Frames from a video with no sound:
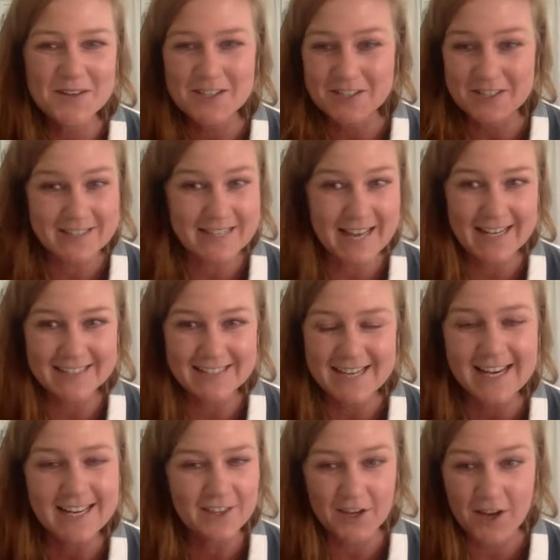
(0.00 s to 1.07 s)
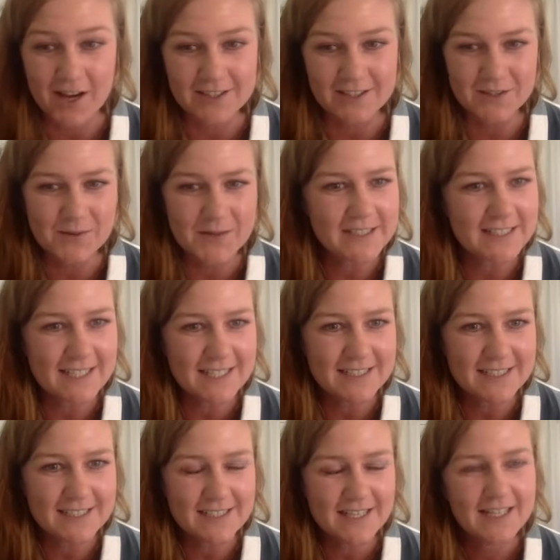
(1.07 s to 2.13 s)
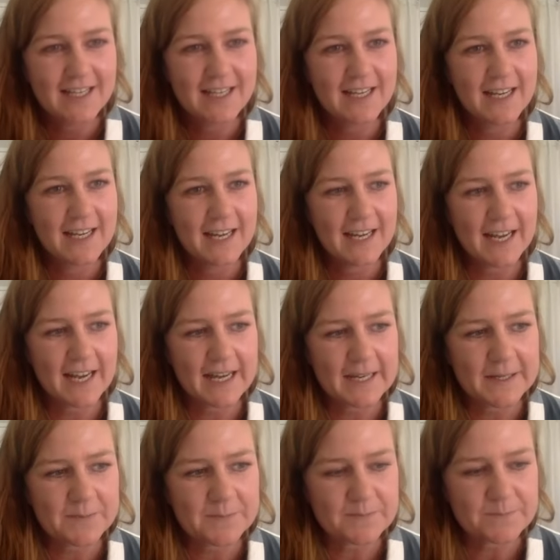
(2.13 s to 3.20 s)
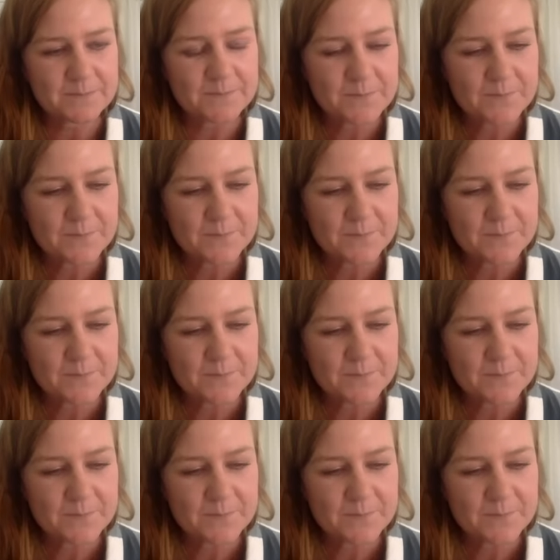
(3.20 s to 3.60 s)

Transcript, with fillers: or just like taking the consequences. Um,